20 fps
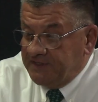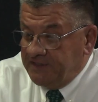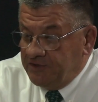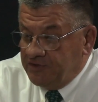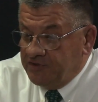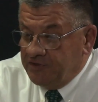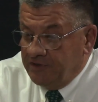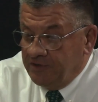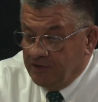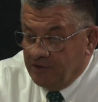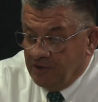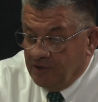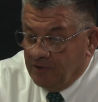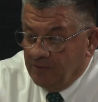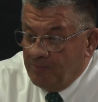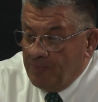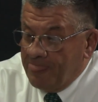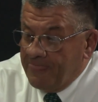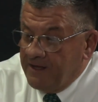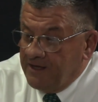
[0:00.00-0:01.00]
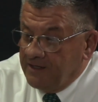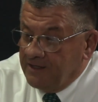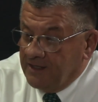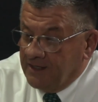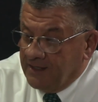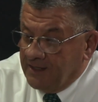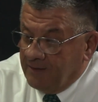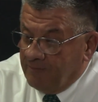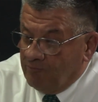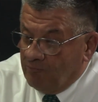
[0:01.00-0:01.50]
each year,
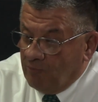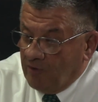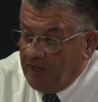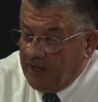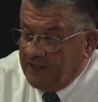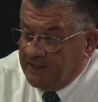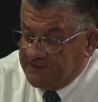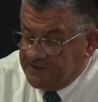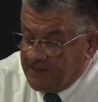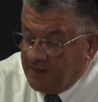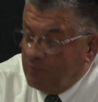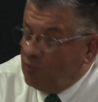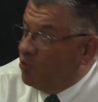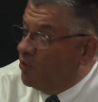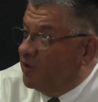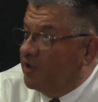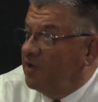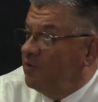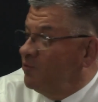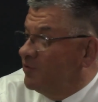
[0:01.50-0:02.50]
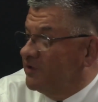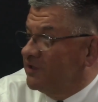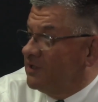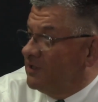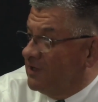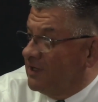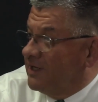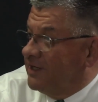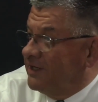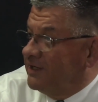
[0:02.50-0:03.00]
as I'm working with a
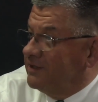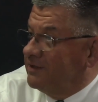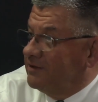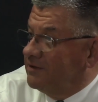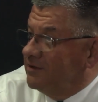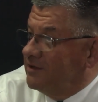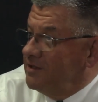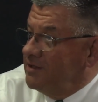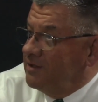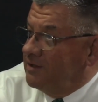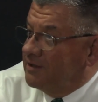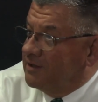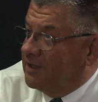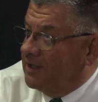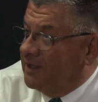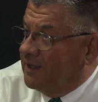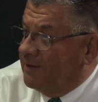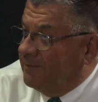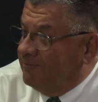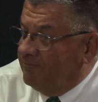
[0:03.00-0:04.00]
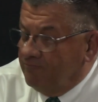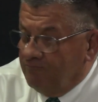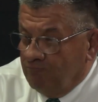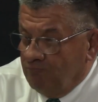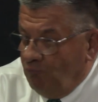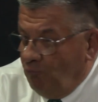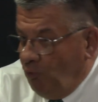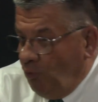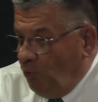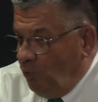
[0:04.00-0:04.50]
client,
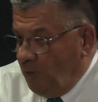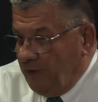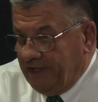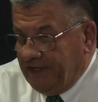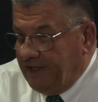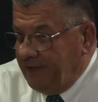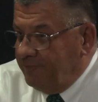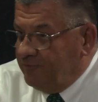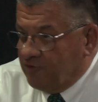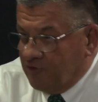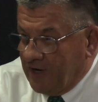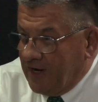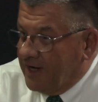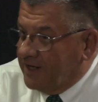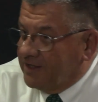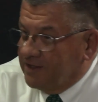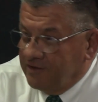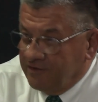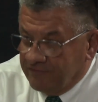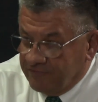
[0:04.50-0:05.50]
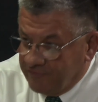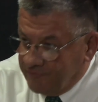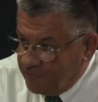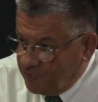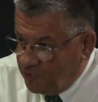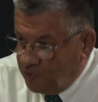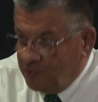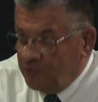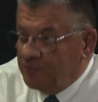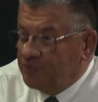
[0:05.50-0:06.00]
we keep track of
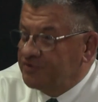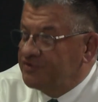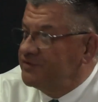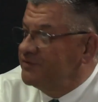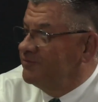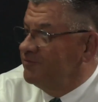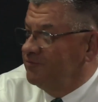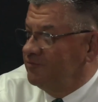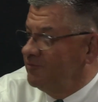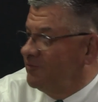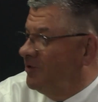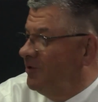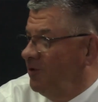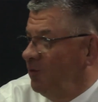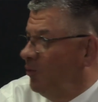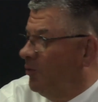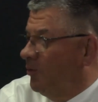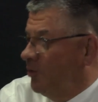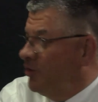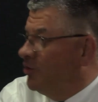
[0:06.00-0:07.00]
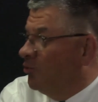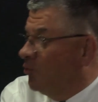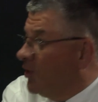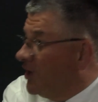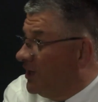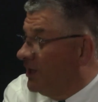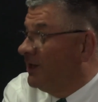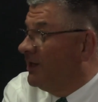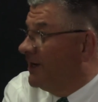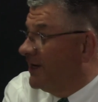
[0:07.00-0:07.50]

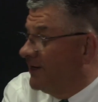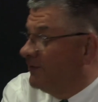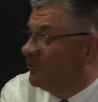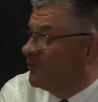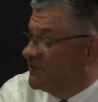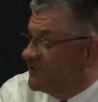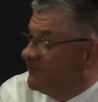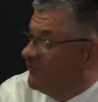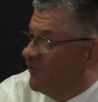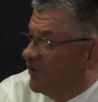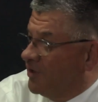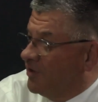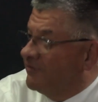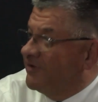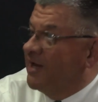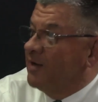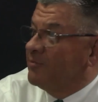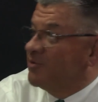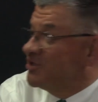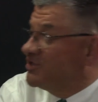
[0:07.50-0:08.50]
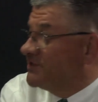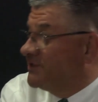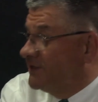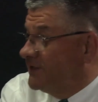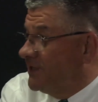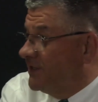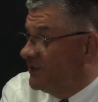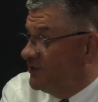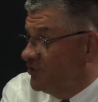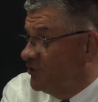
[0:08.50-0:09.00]
what client was involved, how much did
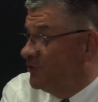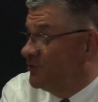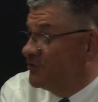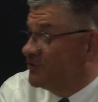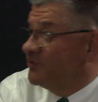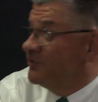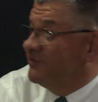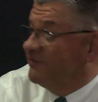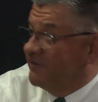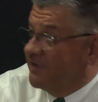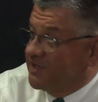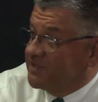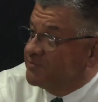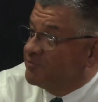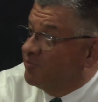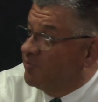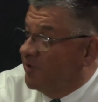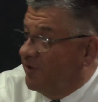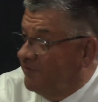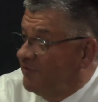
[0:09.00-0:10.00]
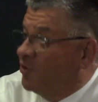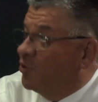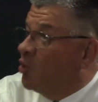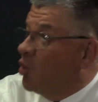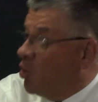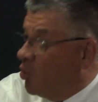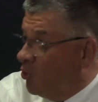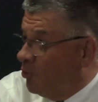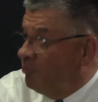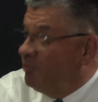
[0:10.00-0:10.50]
they choose to invest of their
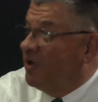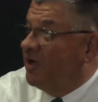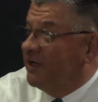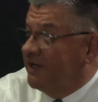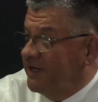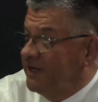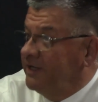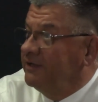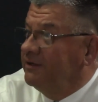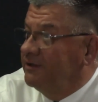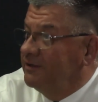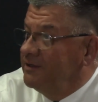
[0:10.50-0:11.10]
own money.